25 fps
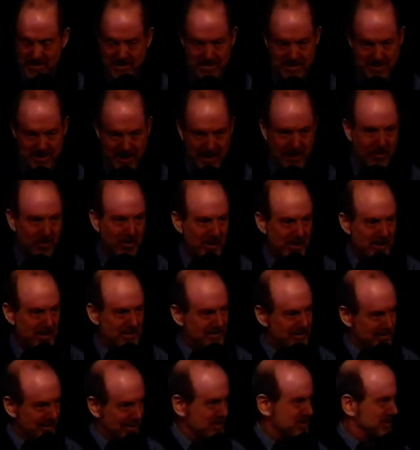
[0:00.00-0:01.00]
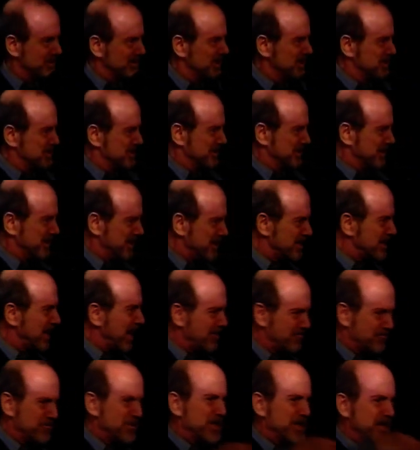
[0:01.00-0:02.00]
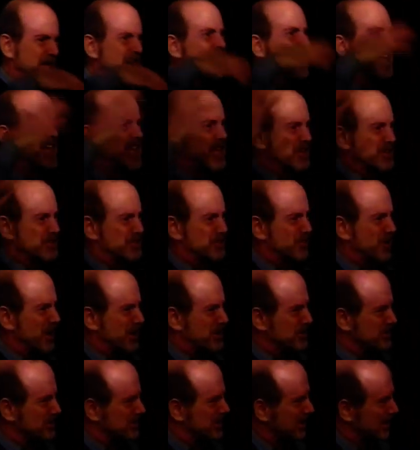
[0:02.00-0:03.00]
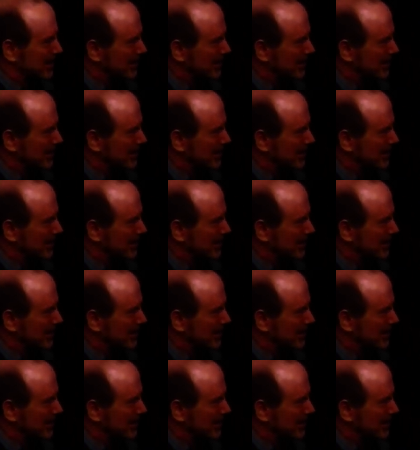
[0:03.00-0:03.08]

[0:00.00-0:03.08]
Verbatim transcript: Anyway, unsolicited, he gave me his treasure tale.